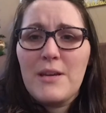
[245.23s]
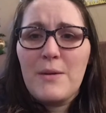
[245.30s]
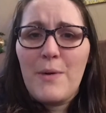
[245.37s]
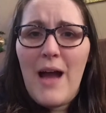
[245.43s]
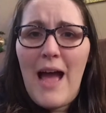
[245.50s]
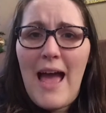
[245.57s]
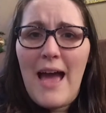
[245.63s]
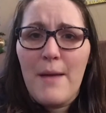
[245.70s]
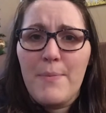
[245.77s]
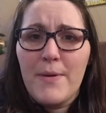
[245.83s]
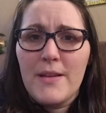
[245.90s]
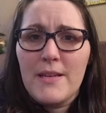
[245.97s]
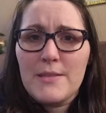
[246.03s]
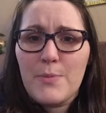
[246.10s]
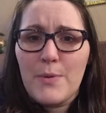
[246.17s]
what
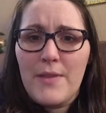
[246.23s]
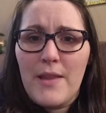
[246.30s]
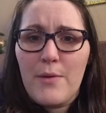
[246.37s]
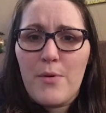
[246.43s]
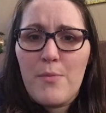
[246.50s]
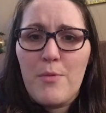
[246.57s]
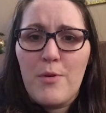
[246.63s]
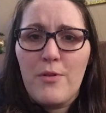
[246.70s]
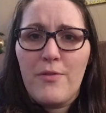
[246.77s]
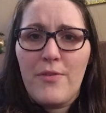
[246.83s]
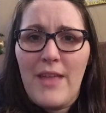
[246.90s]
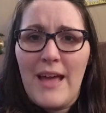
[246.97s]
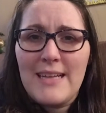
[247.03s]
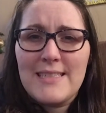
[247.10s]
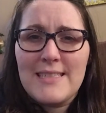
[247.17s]
happened is when they removed
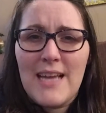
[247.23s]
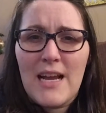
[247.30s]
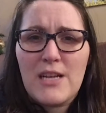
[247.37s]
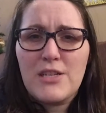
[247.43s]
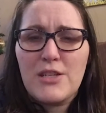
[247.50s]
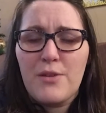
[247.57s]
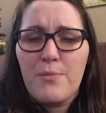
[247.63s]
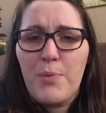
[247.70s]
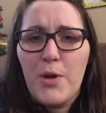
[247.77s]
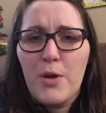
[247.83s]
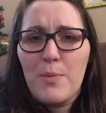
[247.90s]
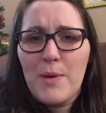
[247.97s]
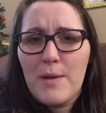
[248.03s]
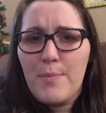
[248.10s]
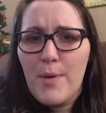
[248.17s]
that section of
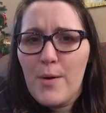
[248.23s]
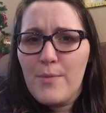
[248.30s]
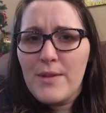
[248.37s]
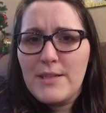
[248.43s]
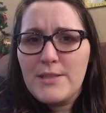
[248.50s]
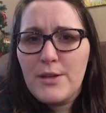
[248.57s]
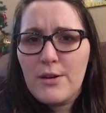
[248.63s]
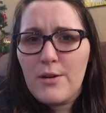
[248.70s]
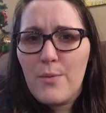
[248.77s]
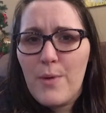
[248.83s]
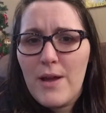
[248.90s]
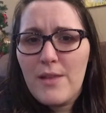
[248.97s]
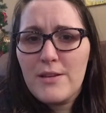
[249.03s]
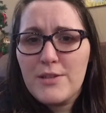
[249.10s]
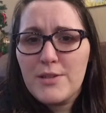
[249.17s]
pubic bone, they took
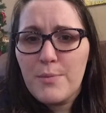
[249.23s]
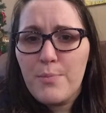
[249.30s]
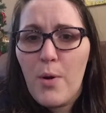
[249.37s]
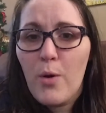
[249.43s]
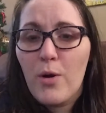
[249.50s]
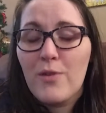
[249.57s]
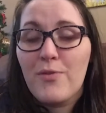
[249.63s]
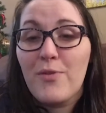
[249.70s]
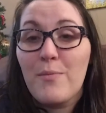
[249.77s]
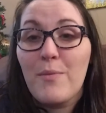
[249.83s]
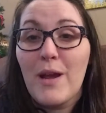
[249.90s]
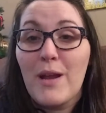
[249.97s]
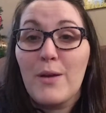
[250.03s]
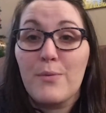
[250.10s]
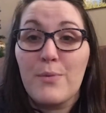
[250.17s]
away the support from
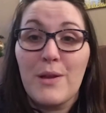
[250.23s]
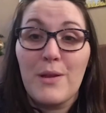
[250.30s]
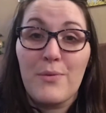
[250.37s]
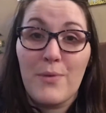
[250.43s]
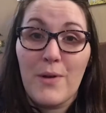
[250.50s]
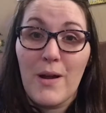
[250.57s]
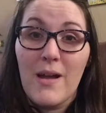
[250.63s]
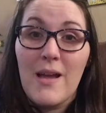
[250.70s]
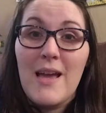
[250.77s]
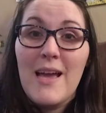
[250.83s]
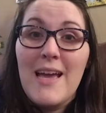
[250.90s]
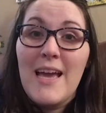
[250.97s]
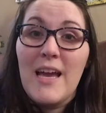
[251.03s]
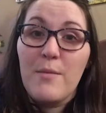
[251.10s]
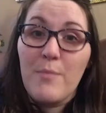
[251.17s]
my urethra,
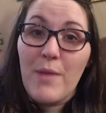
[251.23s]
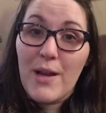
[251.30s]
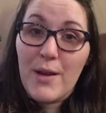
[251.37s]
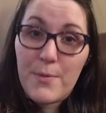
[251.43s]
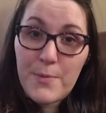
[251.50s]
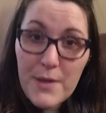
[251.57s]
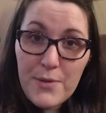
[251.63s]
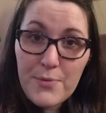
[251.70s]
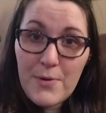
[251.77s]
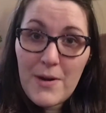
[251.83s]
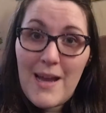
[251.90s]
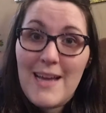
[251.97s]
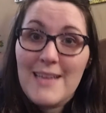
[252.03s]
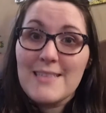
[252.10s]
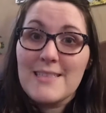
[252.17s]
and my urethra
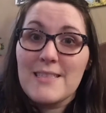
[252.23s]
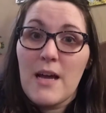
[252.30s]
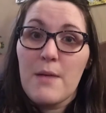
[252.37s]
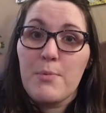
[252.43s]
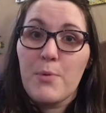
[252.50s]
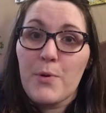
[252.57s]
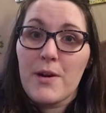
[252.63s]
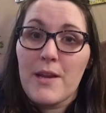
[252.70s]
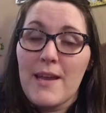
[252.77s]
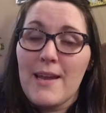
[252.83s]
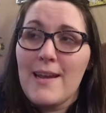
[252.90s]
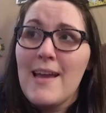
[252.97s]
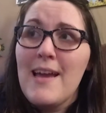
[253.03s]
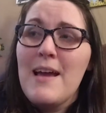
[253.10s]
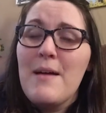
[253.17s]
has stopped
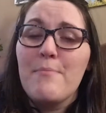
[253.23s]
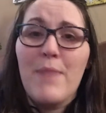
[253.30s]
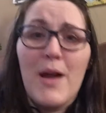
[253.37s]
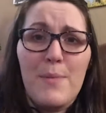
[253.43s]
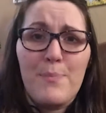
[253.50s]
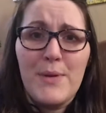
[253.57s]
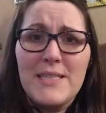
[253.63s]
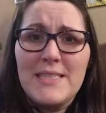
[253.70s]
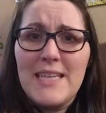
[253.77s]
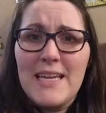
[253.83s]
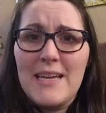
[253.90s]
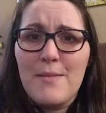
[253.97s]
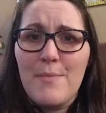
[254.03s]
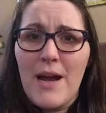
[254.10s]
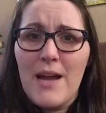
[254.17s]
working. Might be
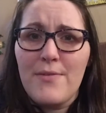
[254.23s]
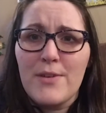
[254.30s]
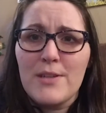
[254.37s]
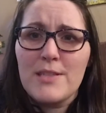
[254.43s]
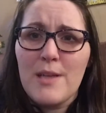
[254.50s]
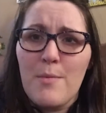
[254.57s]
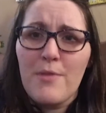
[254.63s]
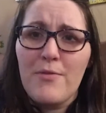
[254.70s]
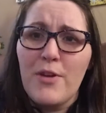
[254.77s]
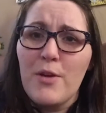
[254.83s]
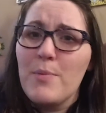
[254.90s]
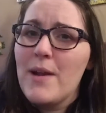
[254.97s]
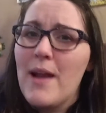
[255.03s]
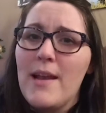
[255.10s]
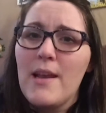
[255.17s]
TMI for some of you,
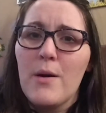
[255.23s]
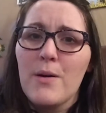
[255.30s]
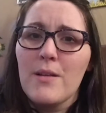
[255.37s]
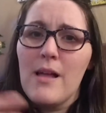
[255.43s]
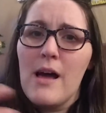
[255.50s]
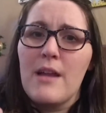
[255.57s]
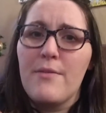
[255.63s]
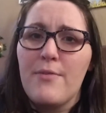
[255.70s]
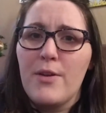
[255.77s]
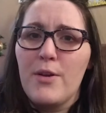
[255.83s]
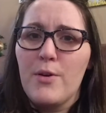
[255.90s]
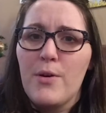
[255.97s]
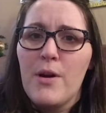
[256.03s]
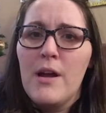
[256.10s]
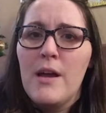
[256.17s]
but I know a lot of you